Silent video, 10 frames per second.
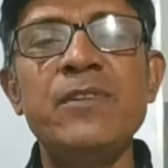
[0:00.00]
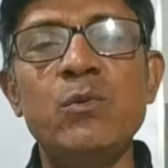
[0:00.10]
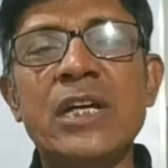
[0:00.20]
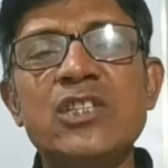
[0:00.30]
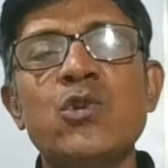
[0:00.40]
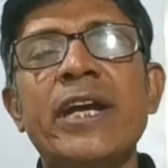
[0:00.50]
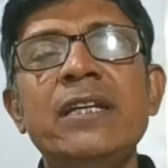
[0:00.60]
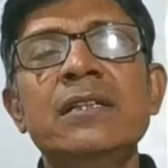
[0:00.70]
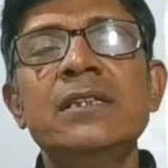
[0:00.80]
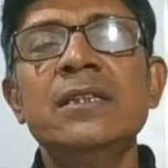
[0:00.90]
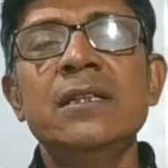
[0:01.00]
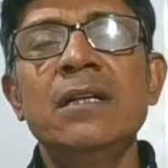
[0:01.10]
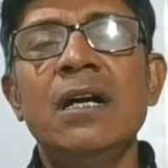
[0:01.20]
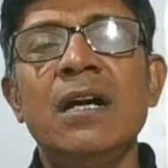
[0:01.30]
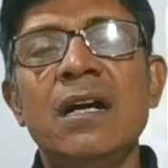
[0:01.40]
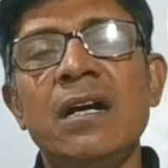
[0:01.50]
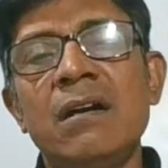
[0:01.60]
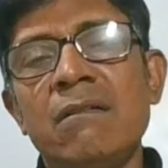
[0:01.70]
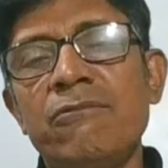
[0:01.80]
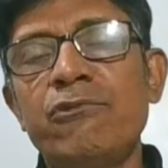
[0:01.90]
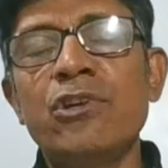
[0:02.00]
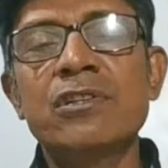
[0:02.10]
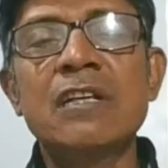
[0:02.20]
You can join for